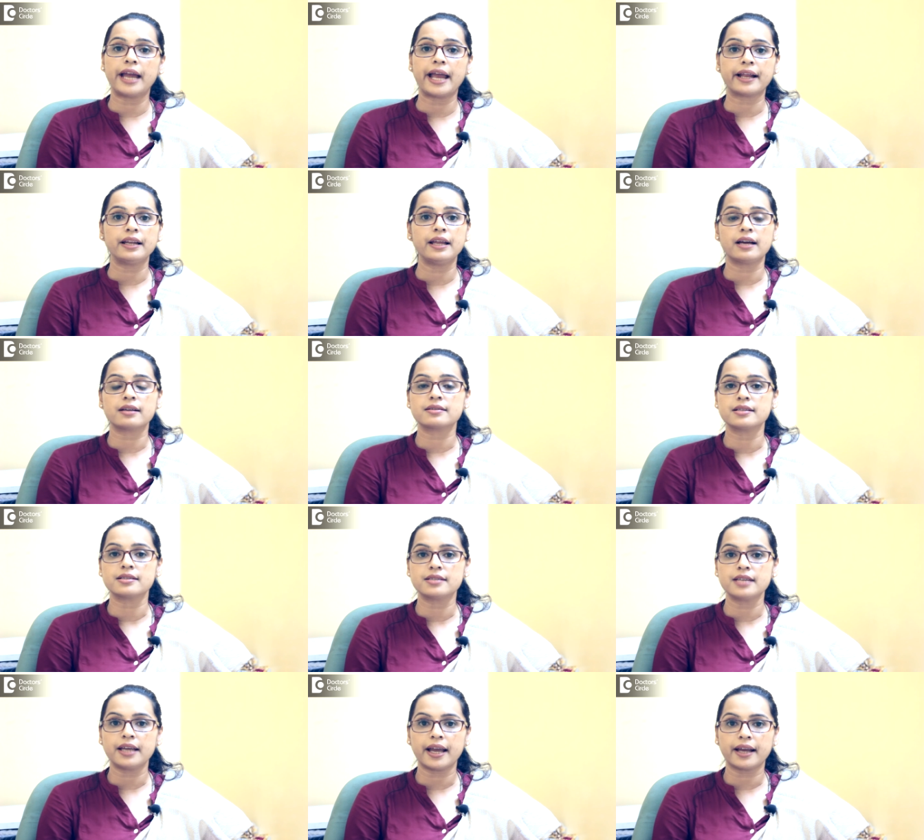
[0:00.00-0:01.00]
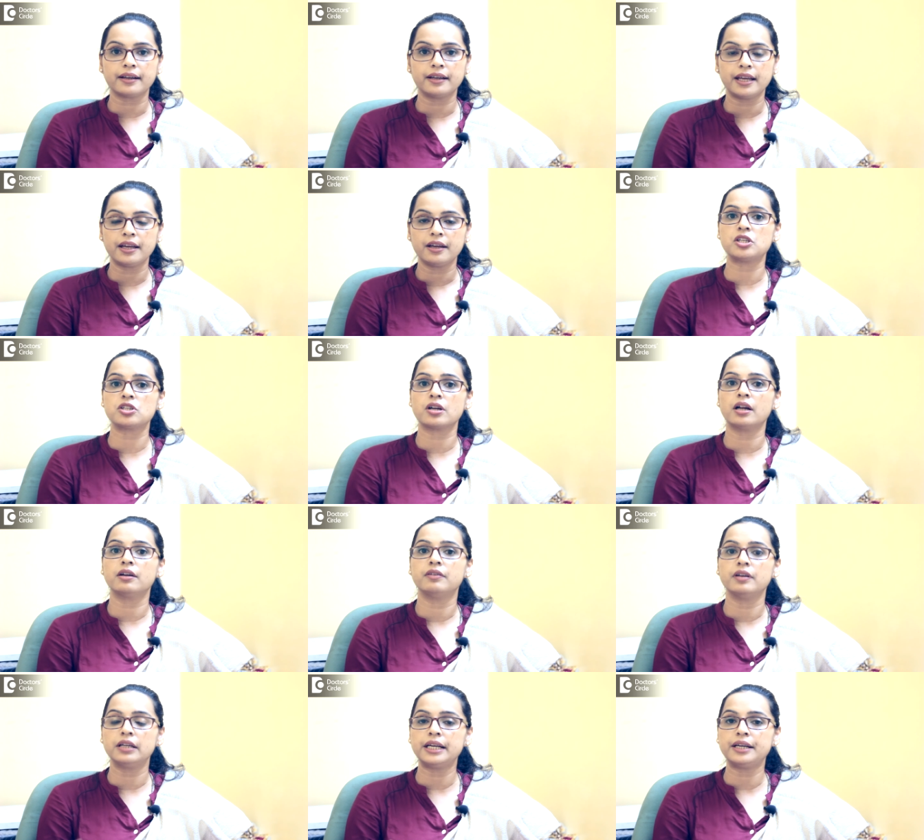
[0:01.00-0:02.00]
acne are cystic acne which
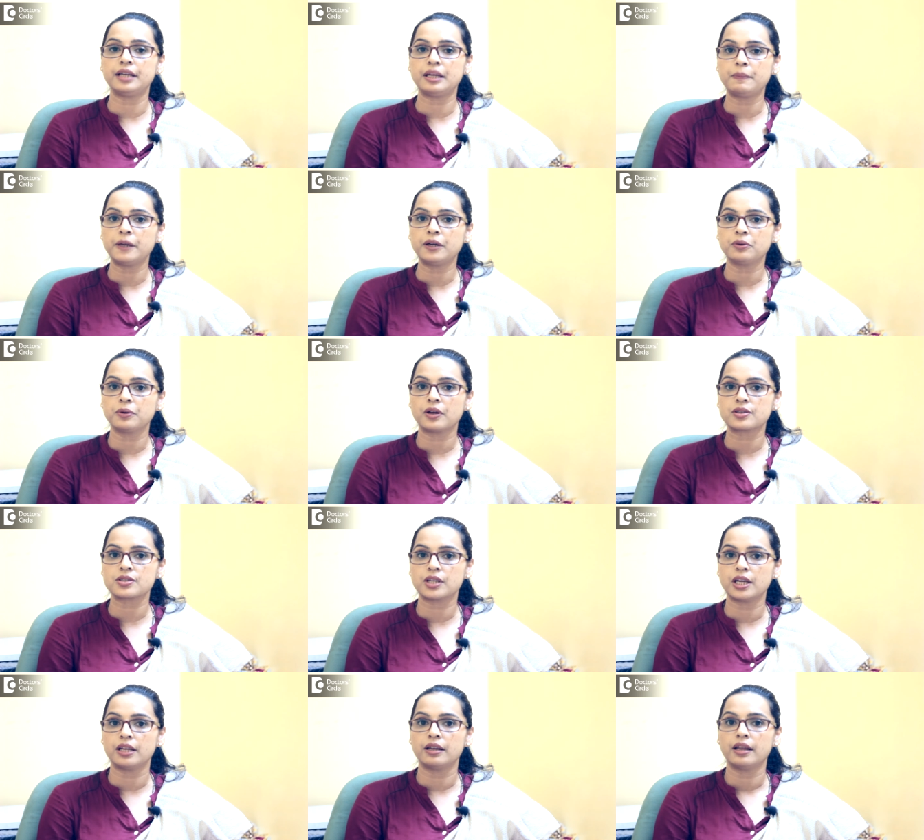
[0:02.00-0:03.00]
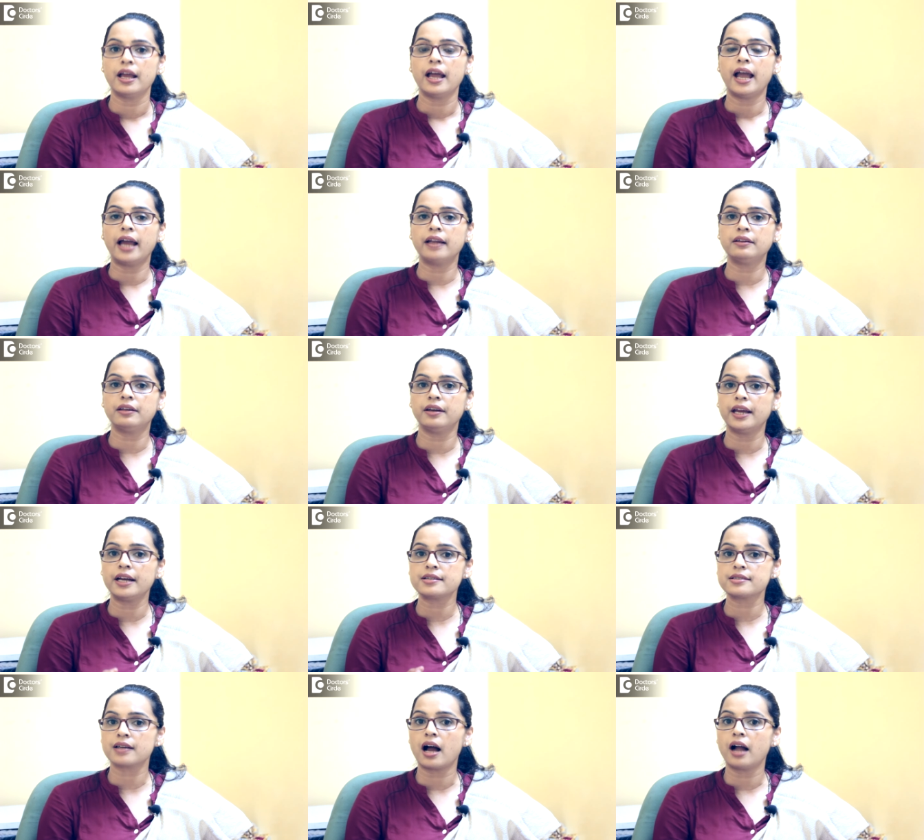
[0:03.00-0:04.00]
run really deep into your skin and
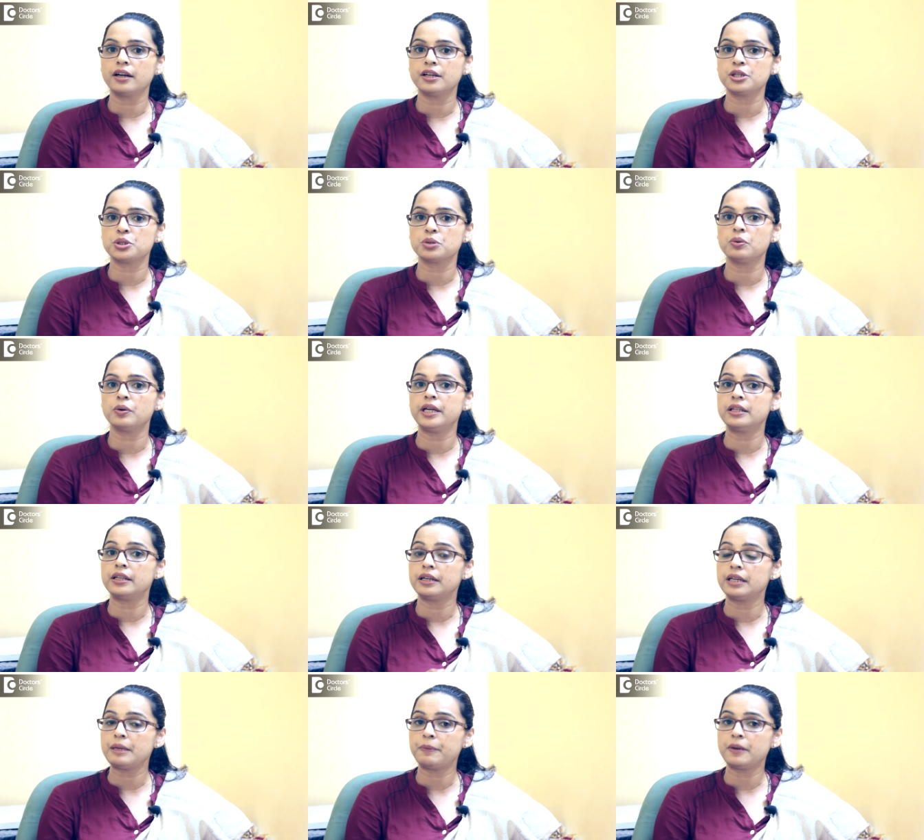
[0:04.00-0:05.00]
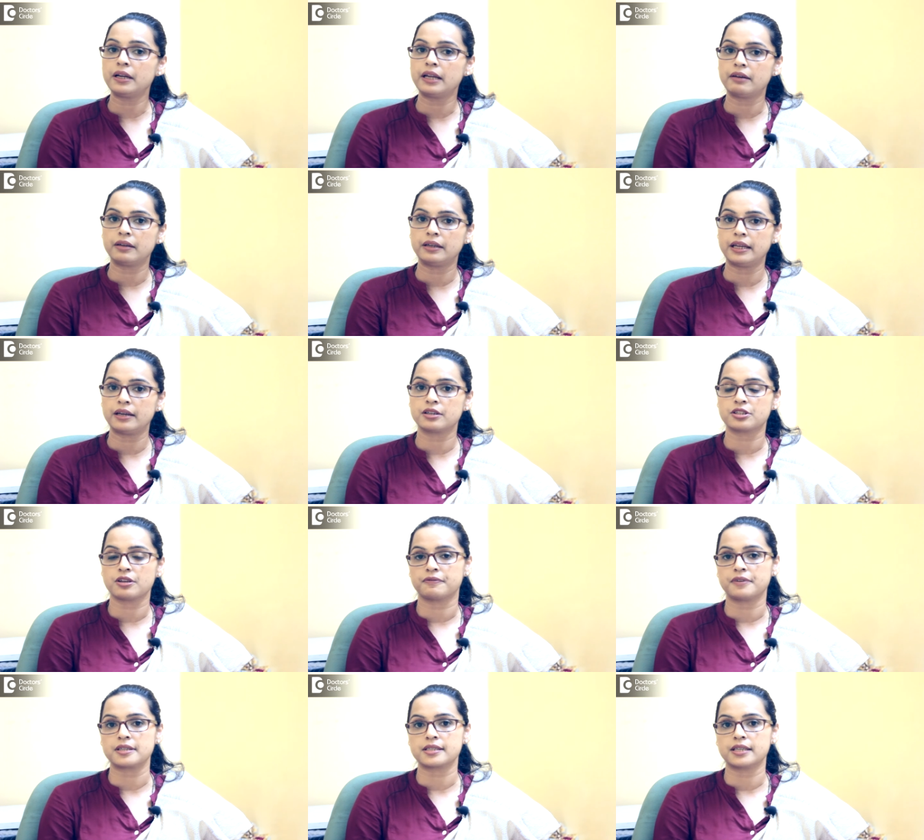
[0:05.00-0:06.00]
create scar tissue in the deeper layers
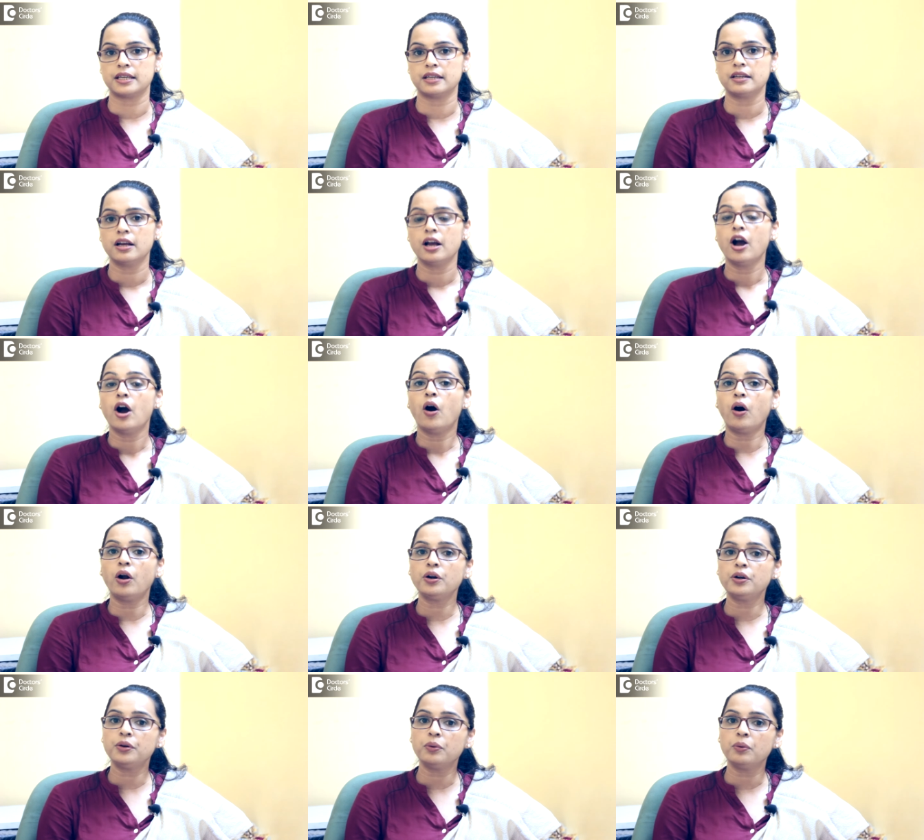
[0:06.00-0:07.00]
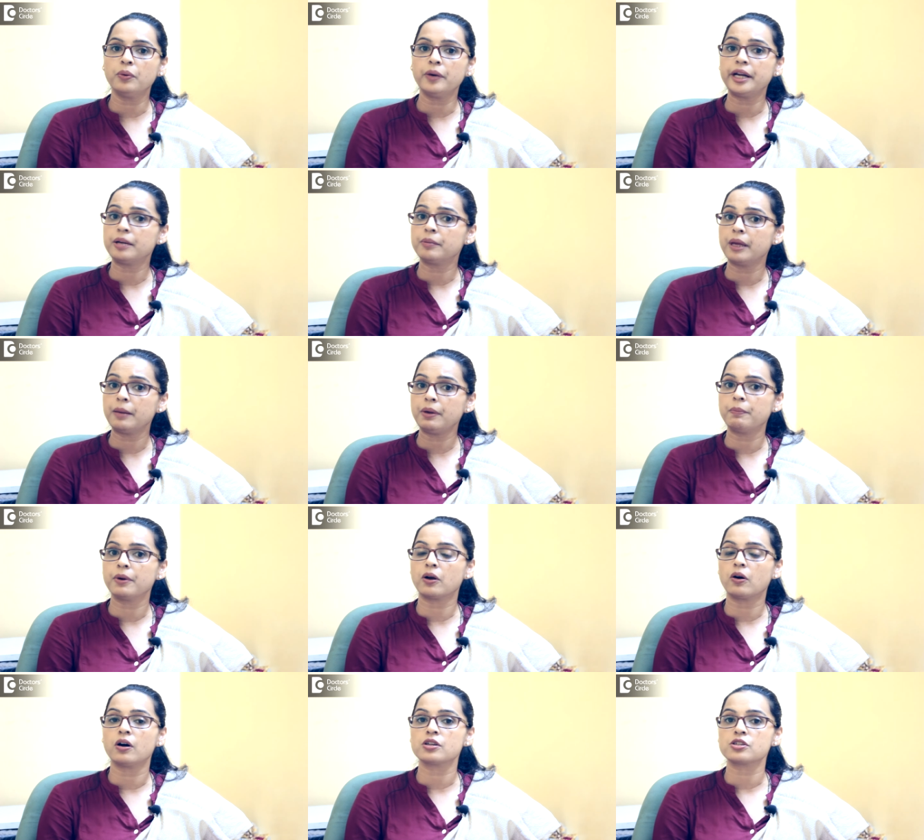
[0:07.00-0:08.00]
of your skin. Or two, it may be
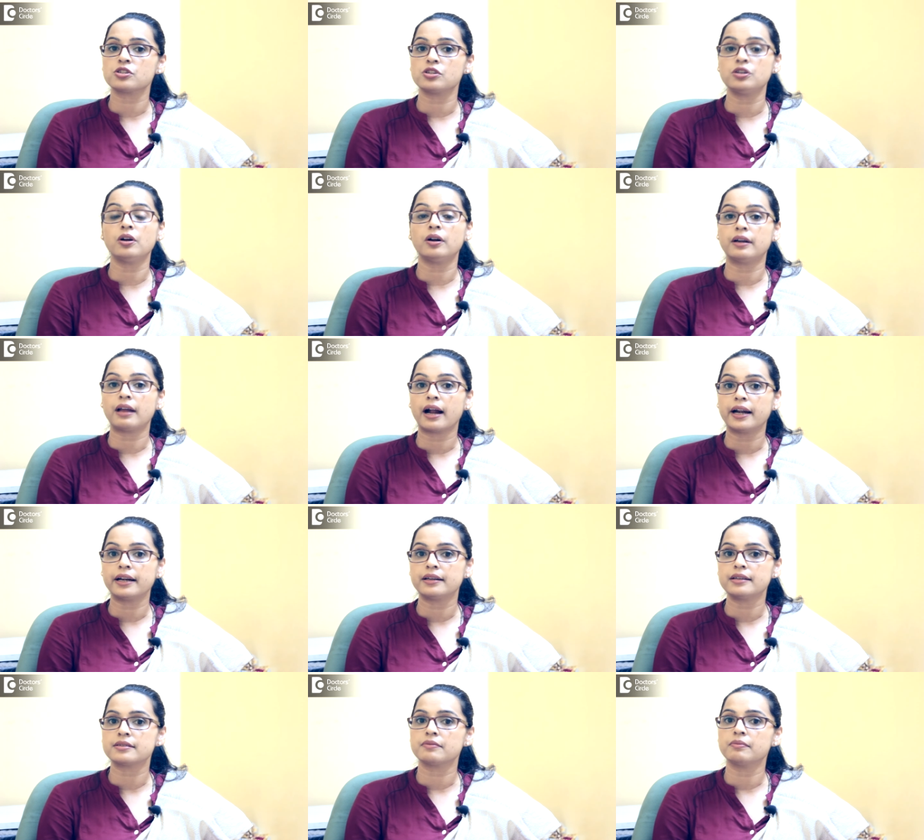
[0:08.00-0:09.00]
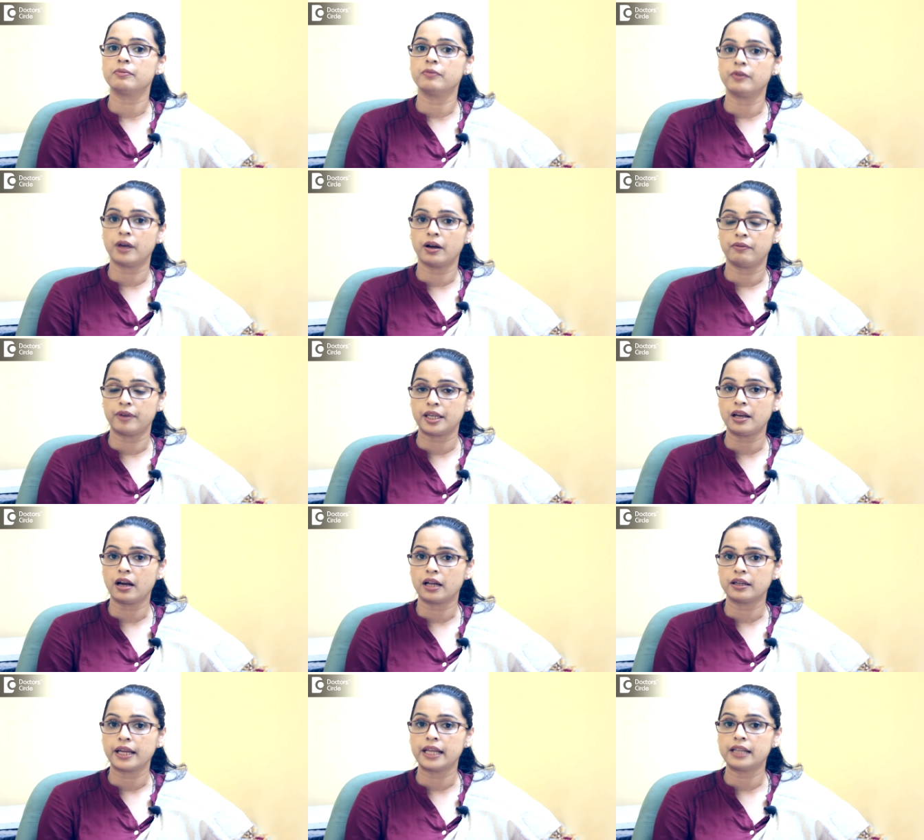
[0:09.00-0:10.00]
because your diet is uh, very
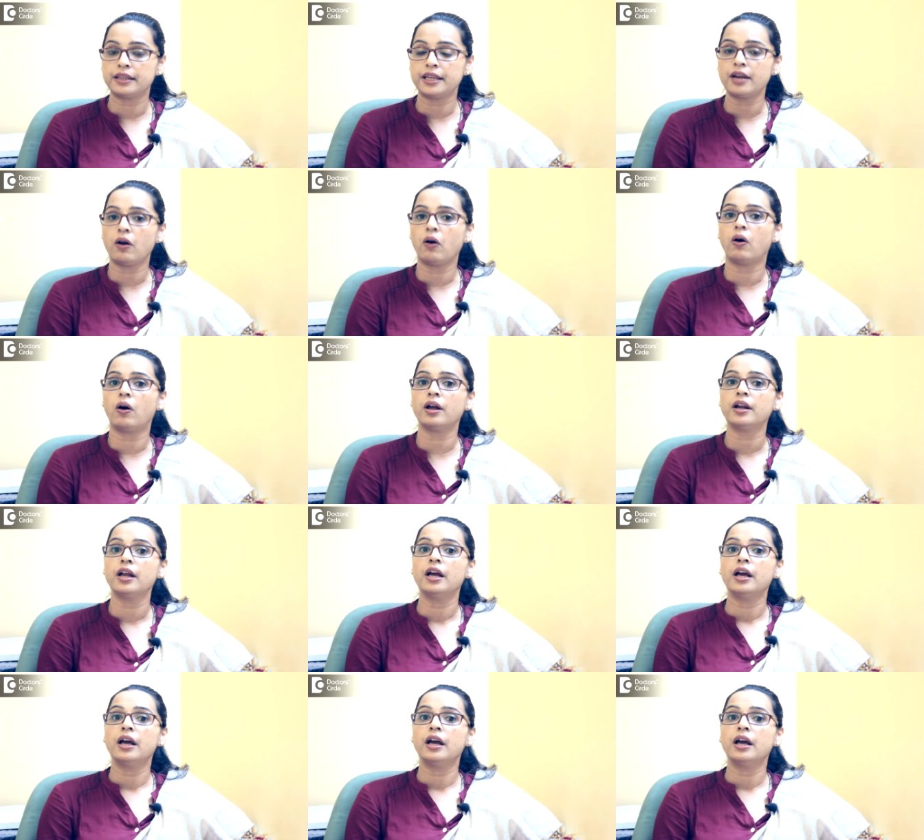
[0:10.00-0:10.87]
unhealthy or